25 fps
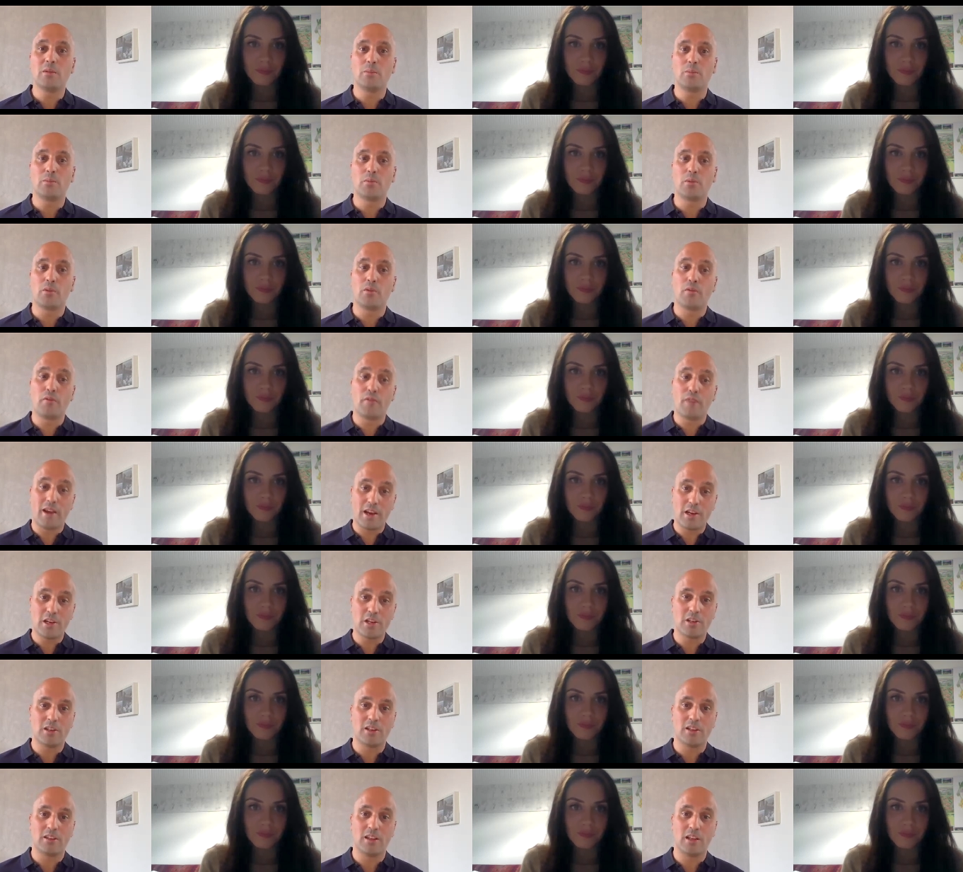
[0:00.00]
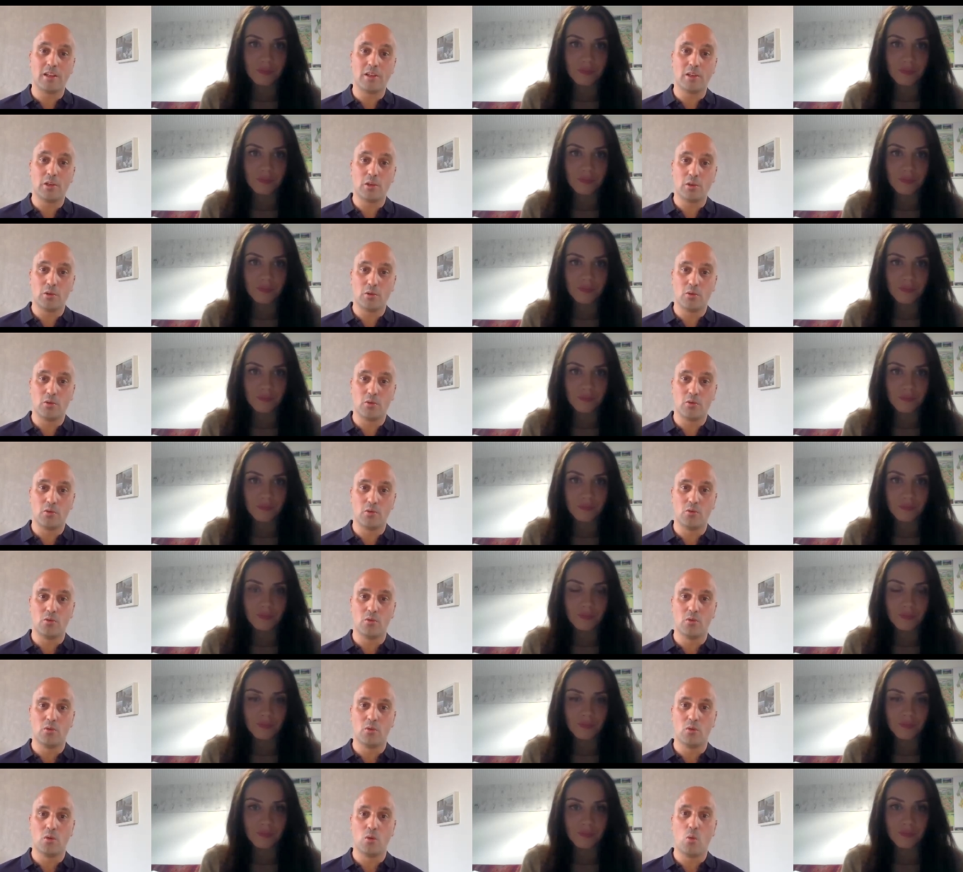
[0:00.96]
Speaker 1: professional that
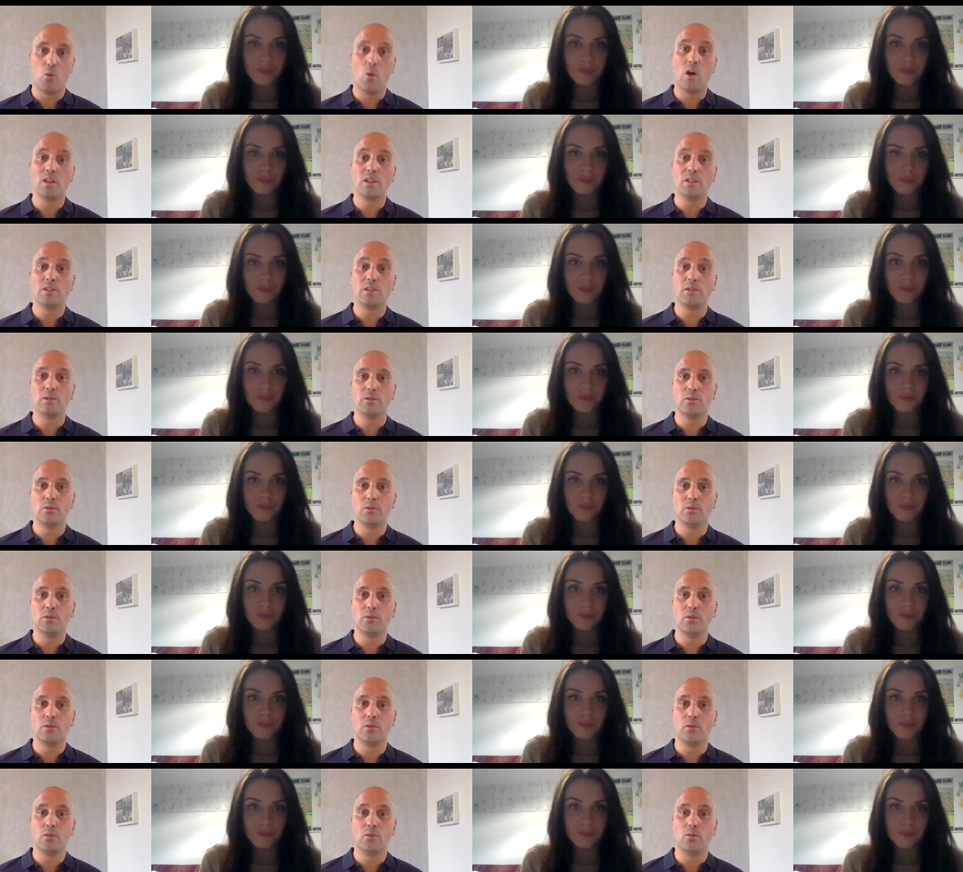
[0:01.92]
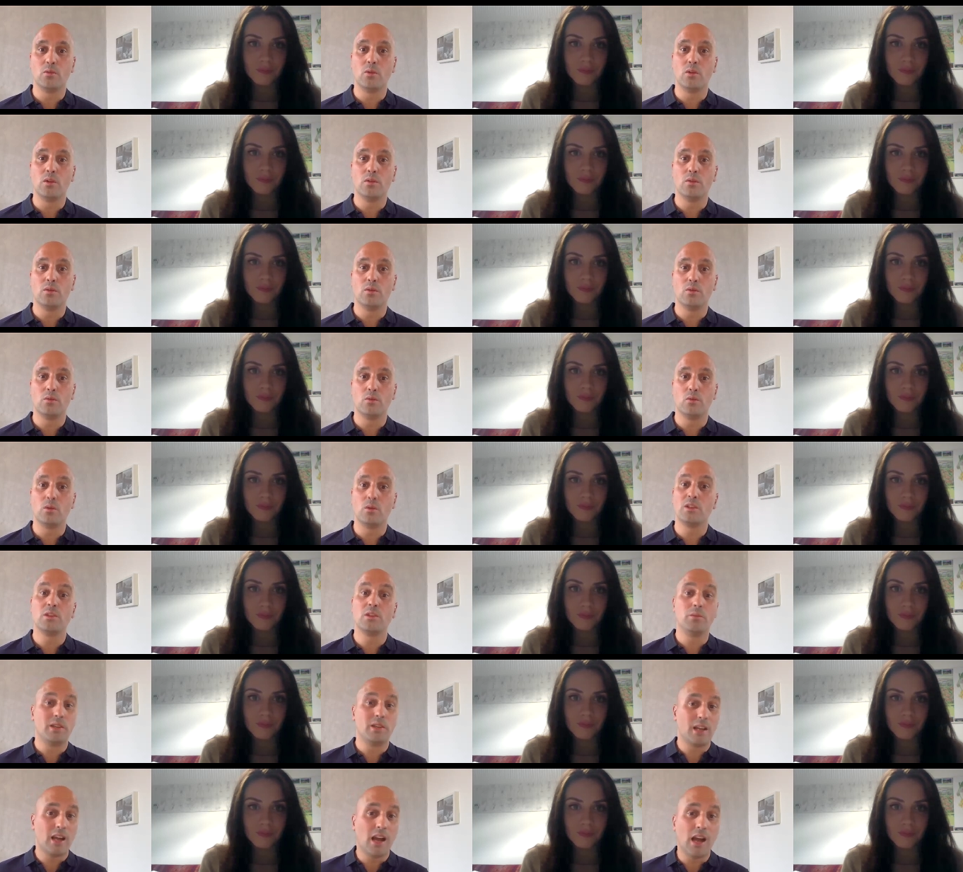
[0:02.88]
you want to want
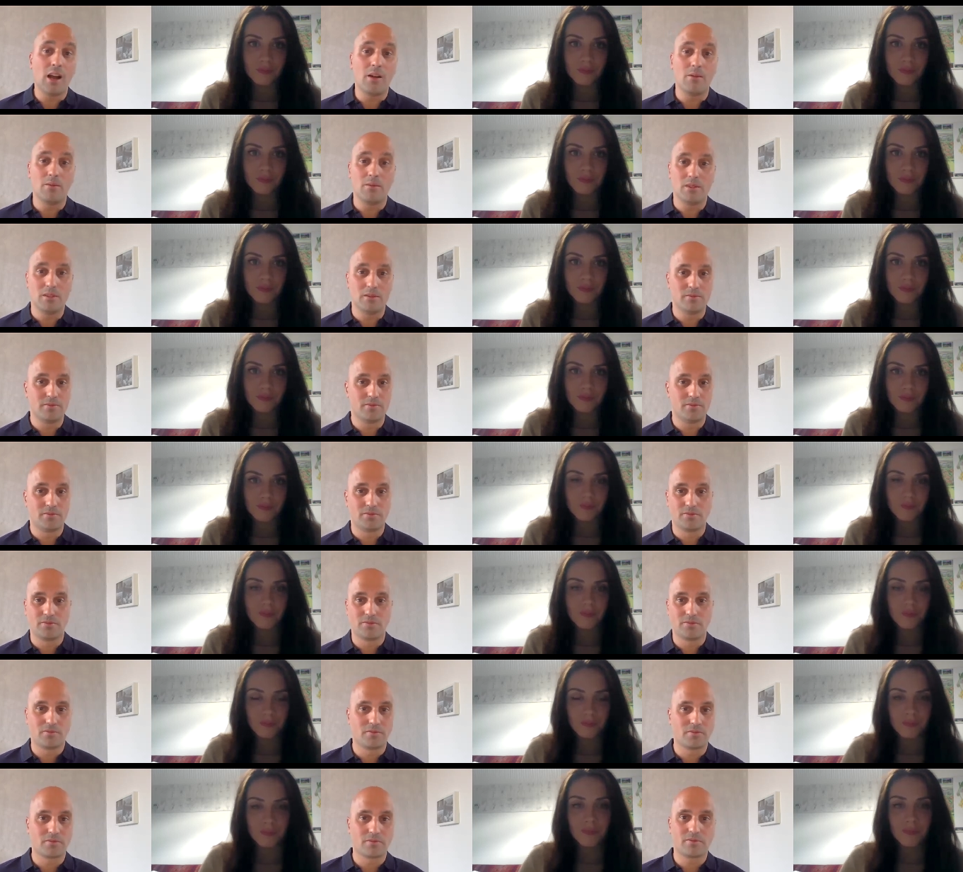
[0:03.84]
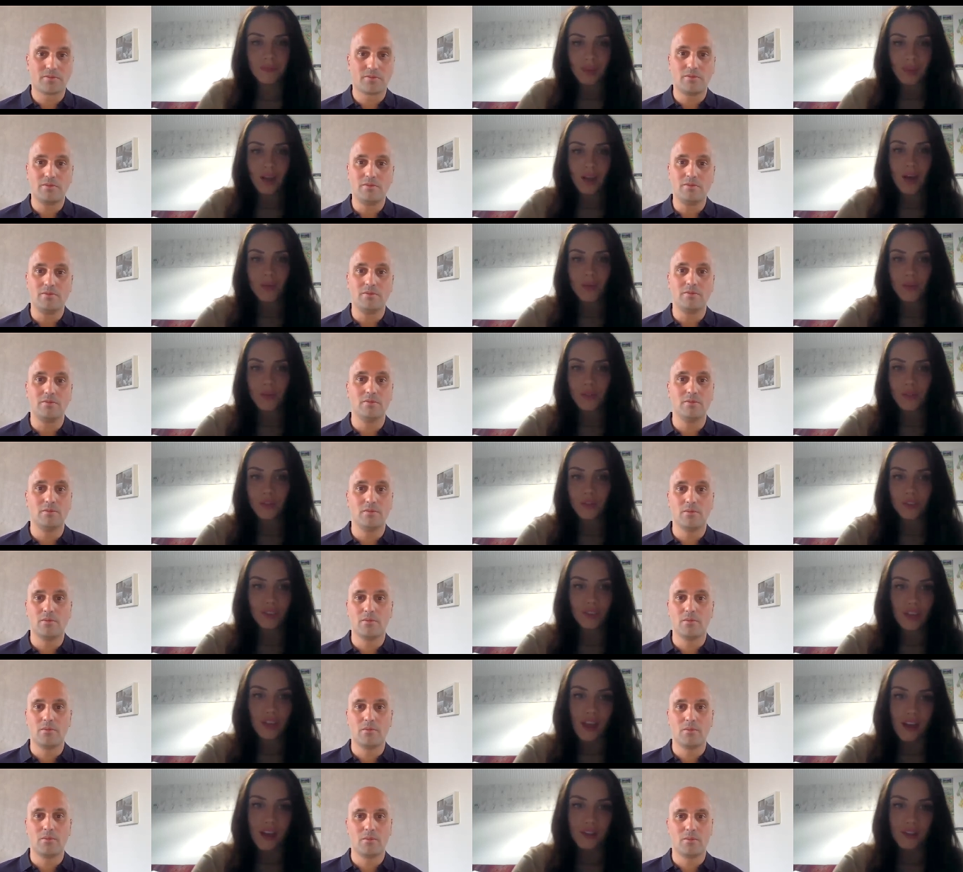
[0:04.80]
to become.
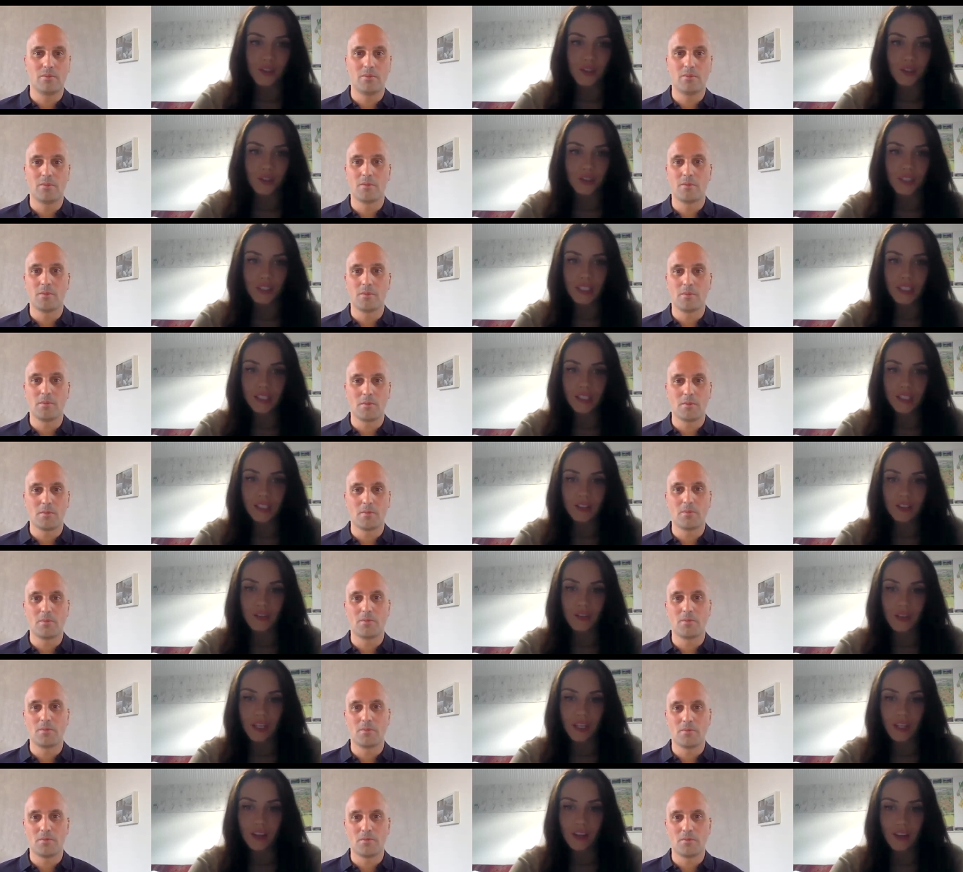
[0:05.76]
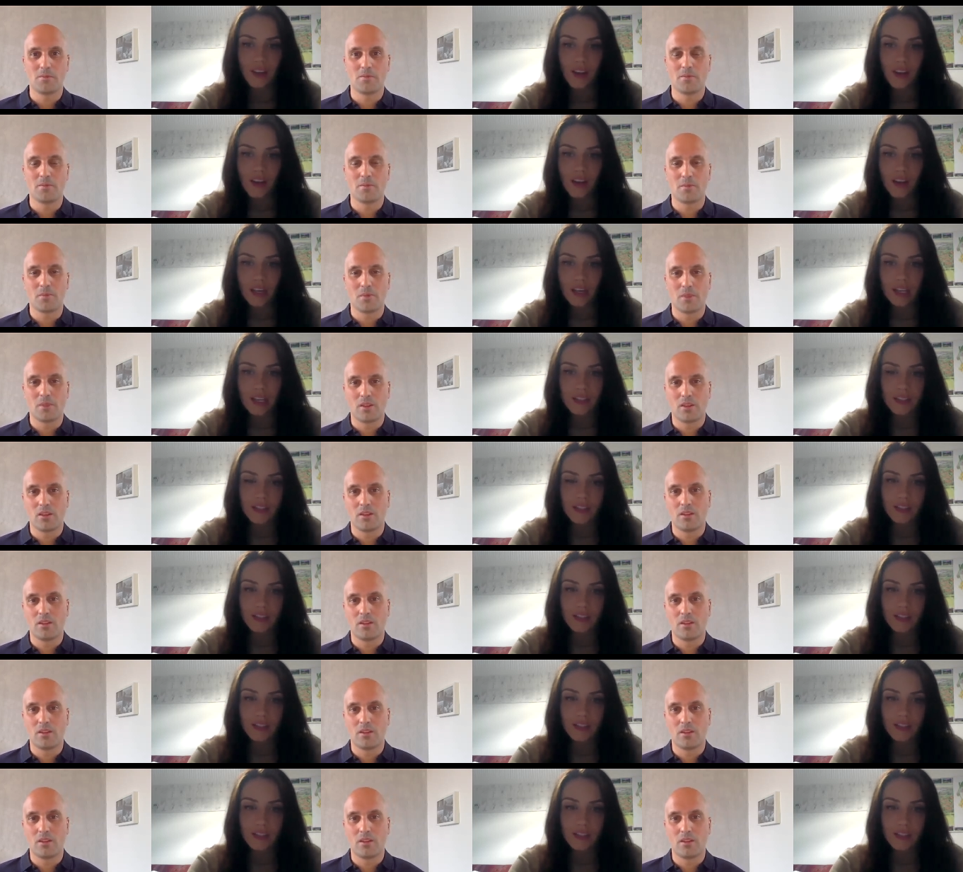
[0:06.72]
Speaker 2: Absolutely, I totally agree. It's